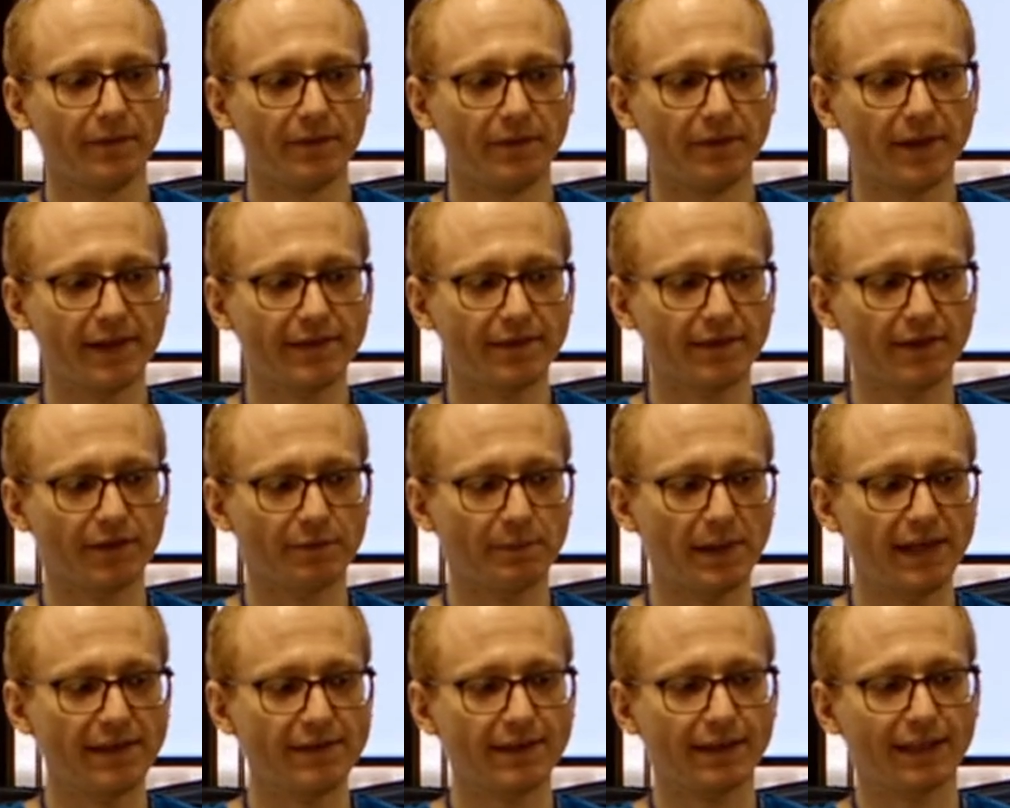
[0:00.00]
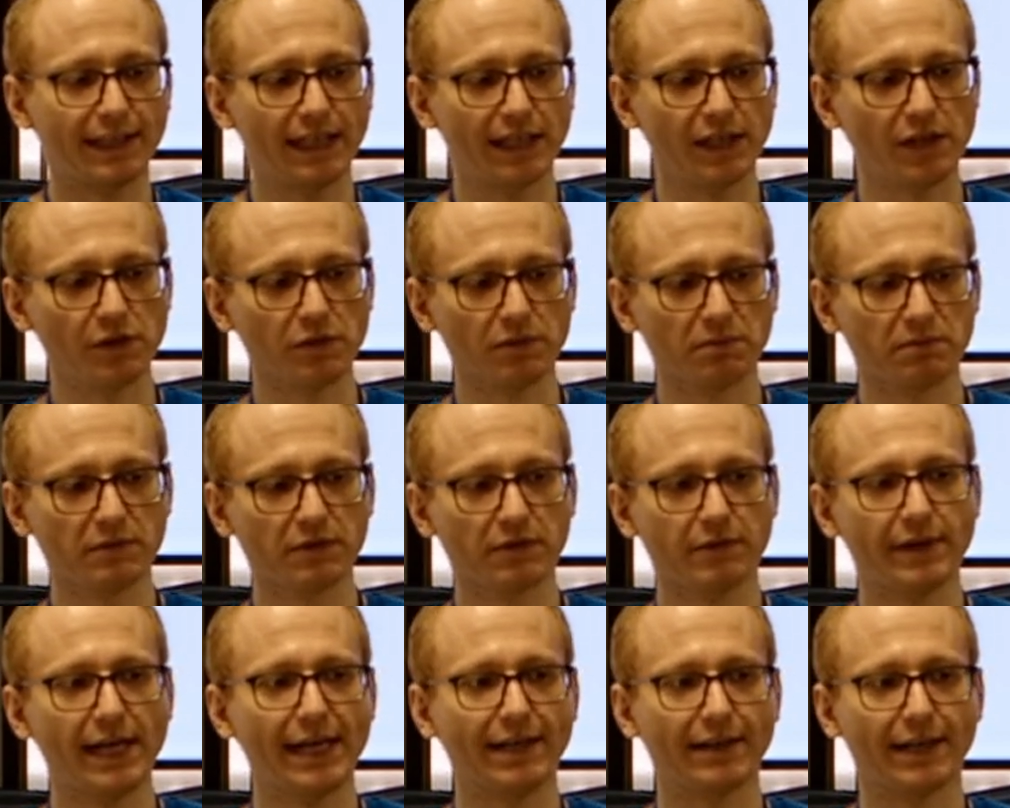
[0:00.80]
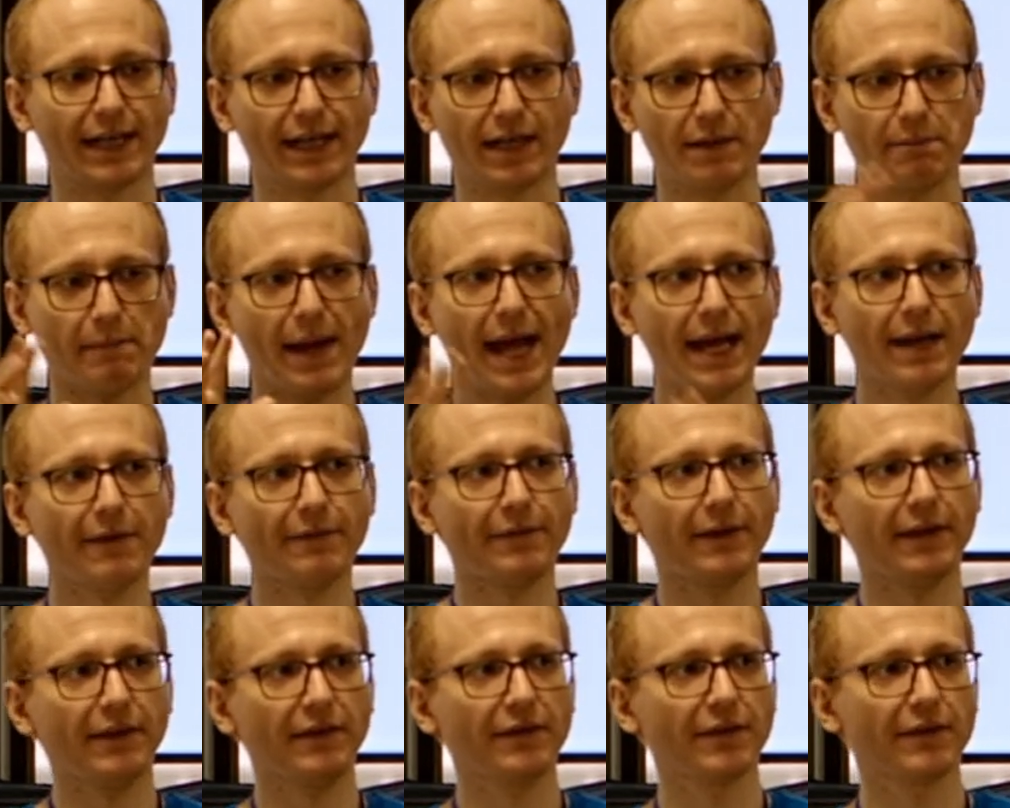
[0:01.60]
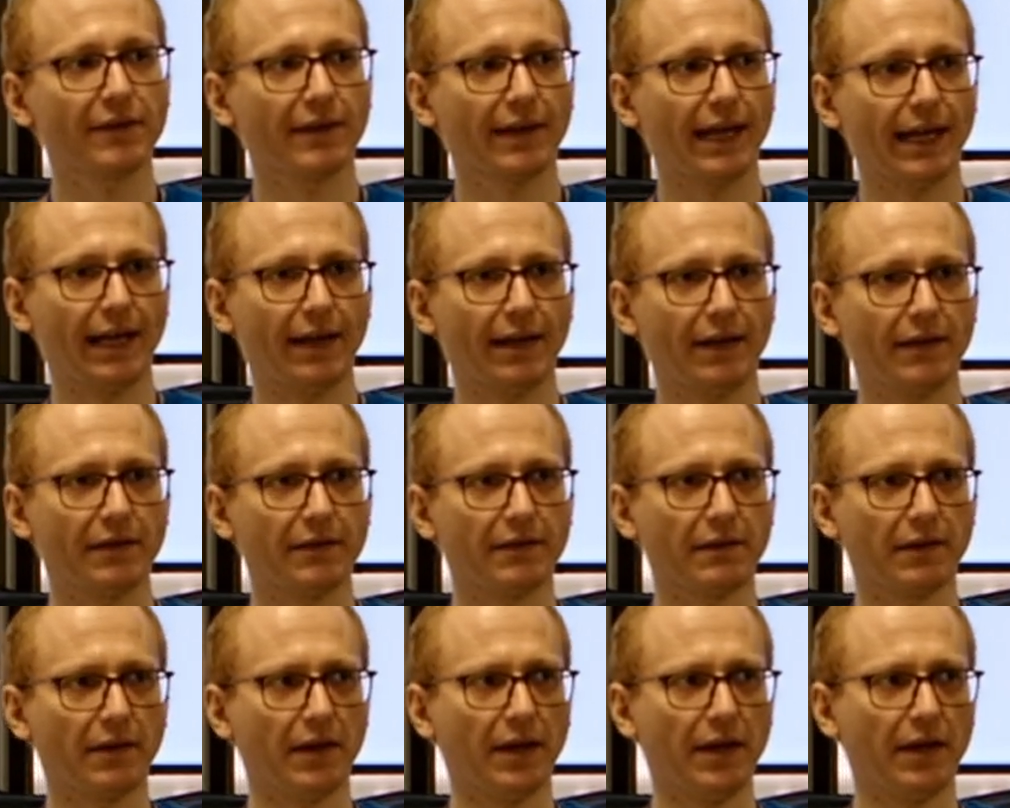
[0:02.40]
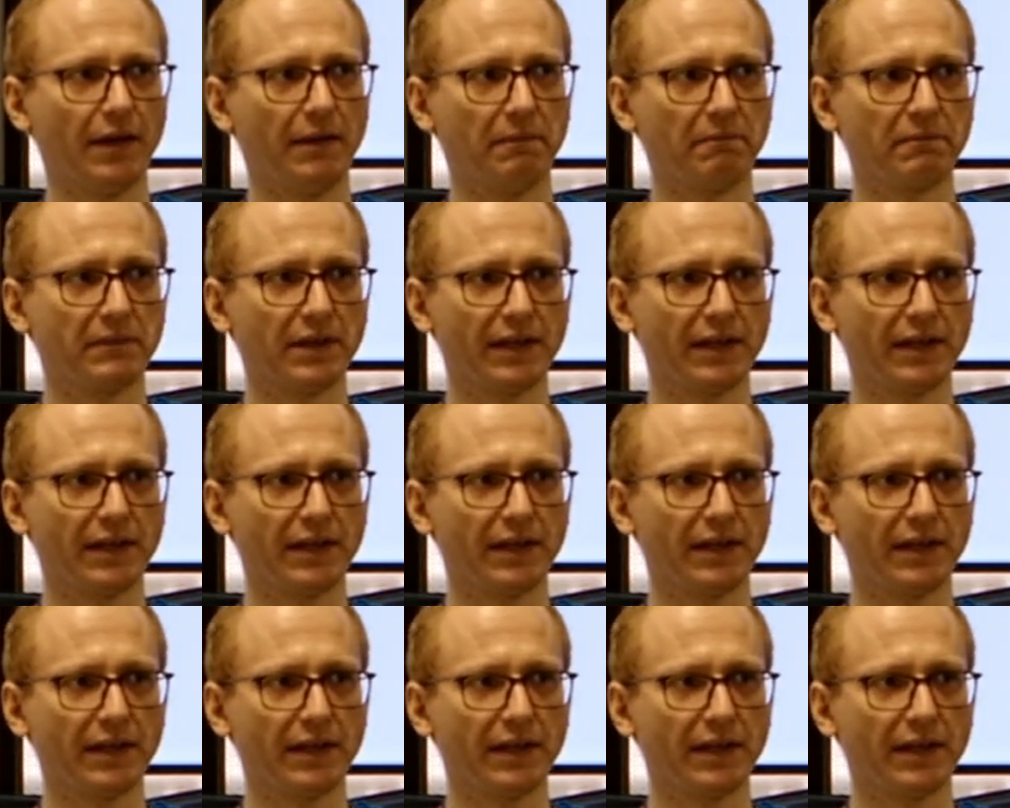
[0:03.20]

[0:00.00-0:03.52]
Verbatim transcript: this is basically you create like a manifest and um,